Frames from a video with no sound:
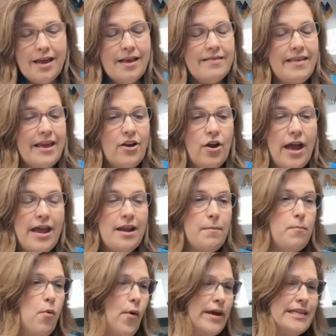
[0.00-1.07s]
They are at a
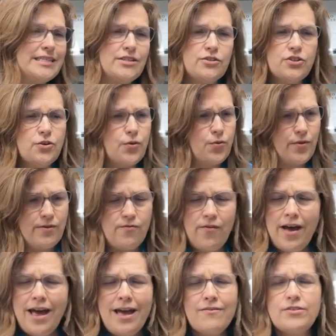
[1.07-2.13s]

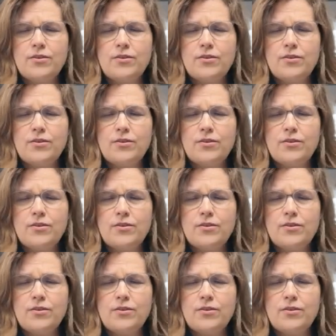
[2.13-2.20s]
0.0035.